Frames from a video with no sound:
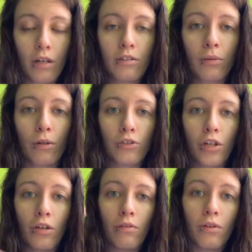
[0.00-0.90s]
So it'll show
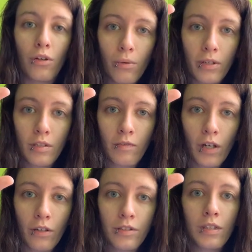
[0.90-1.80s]
you the newest
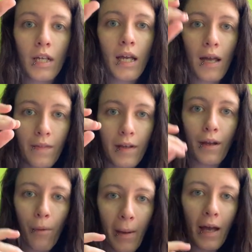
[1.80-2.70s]
first and then
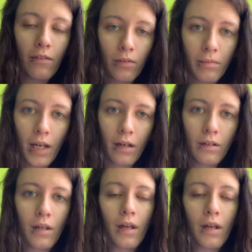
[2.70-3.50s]
go back from there.